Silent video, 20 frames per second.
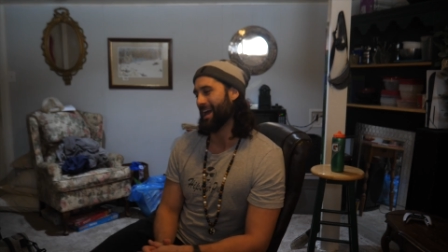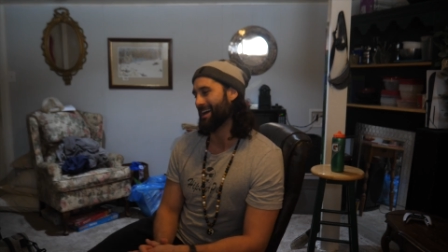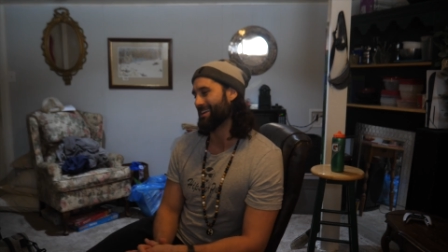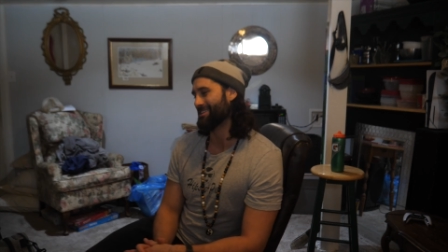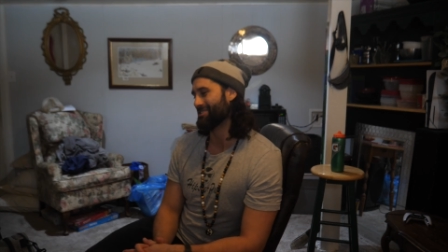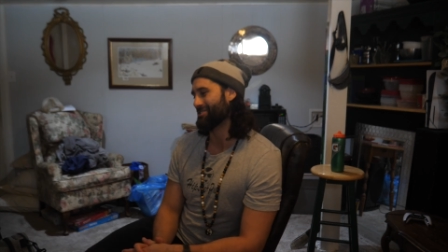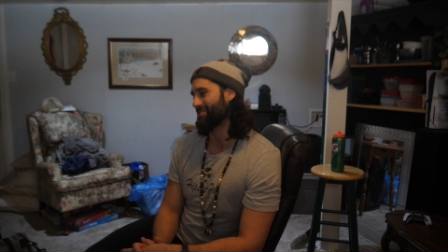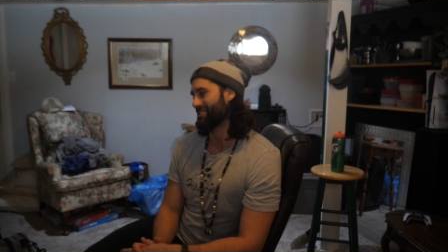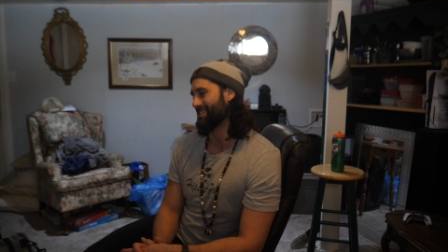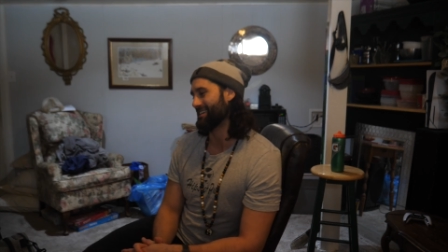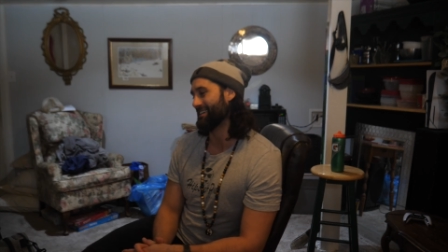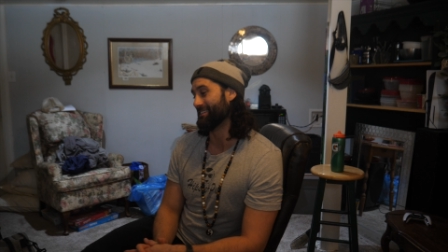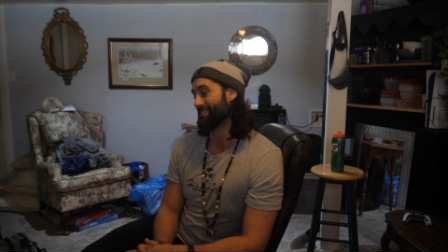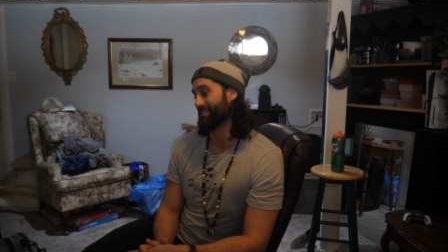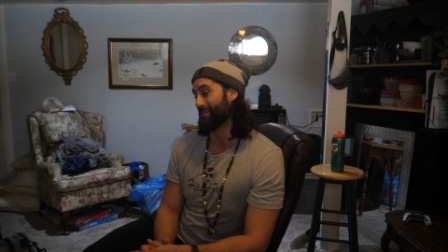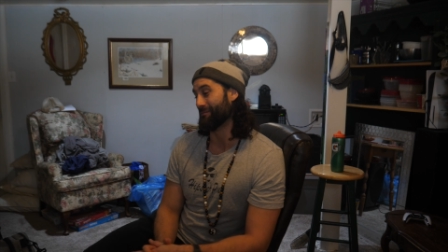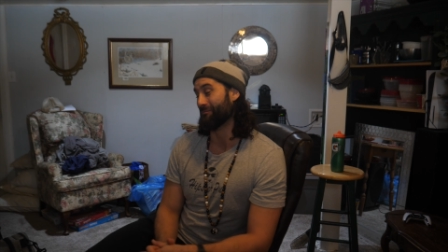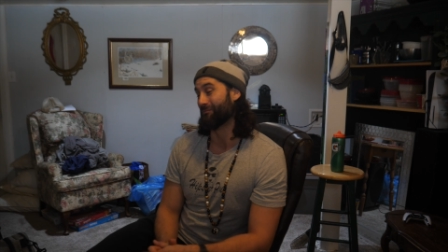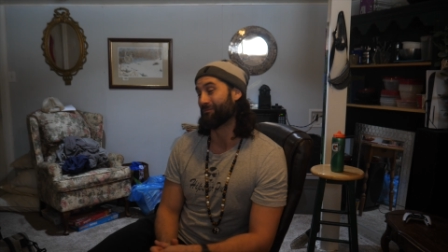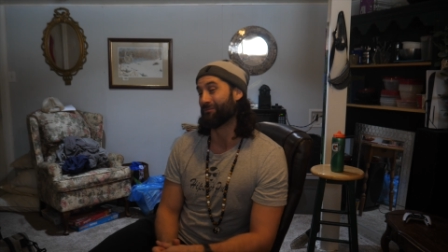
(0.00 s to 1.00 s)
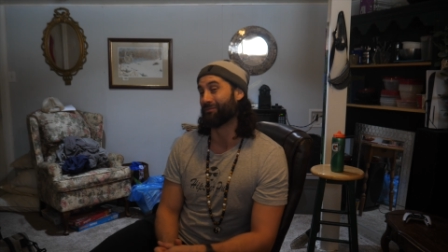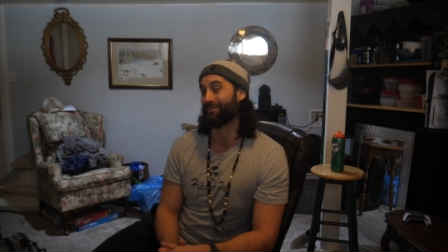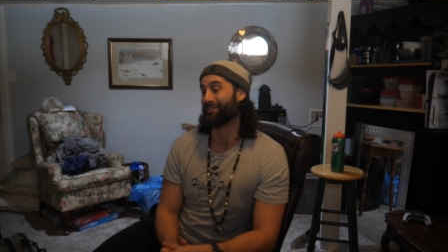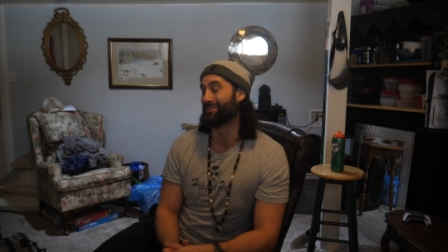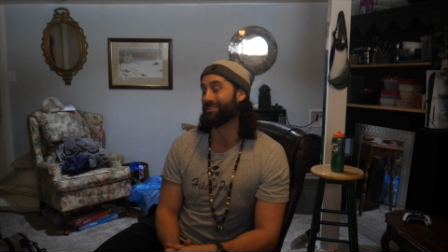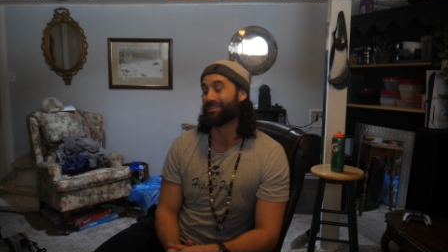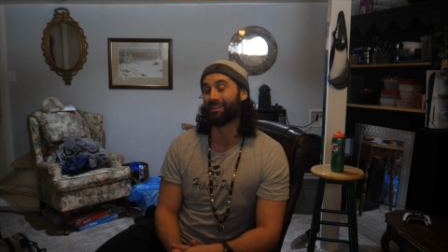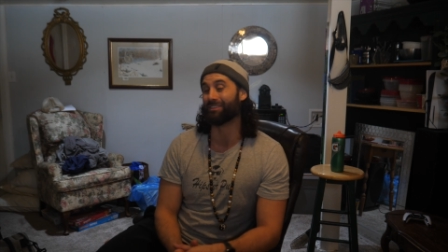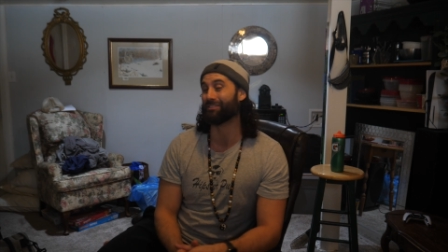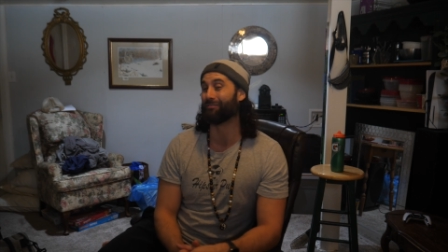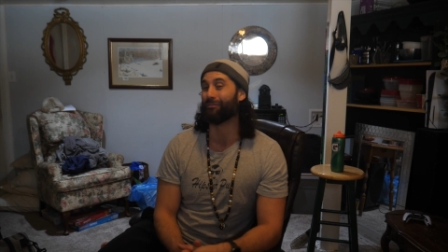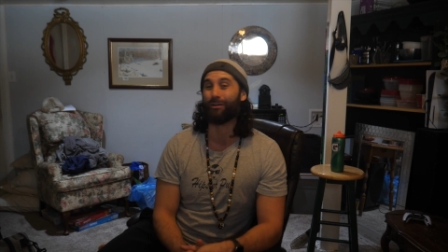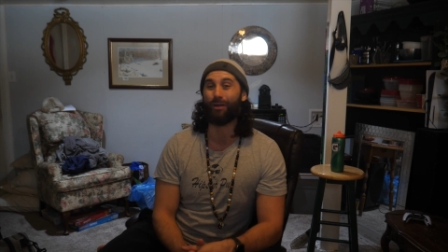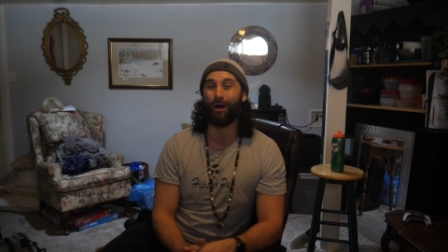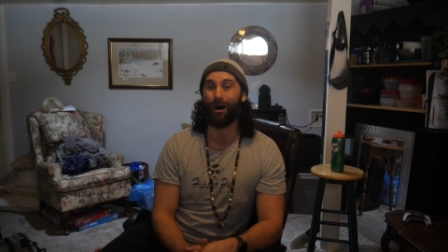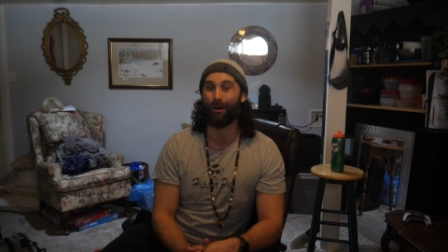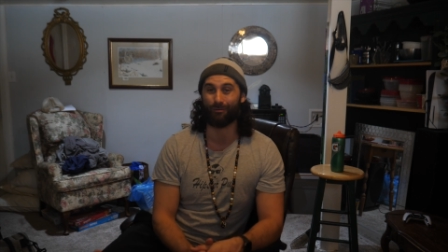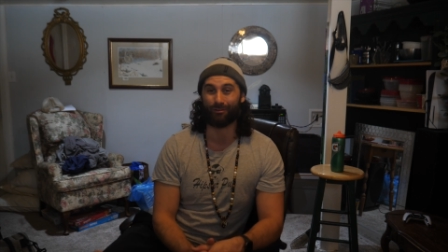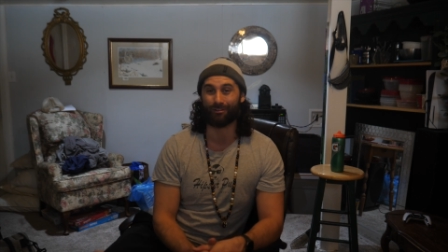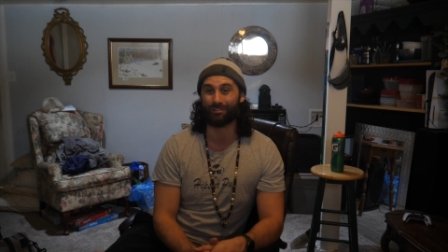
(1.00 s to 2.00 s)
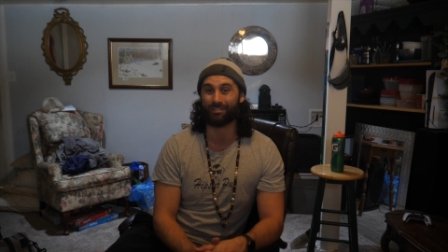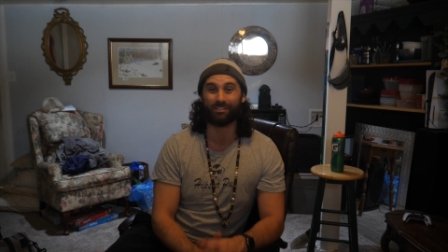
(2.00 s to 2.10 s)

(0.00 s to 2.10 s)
and she is just phenomenal.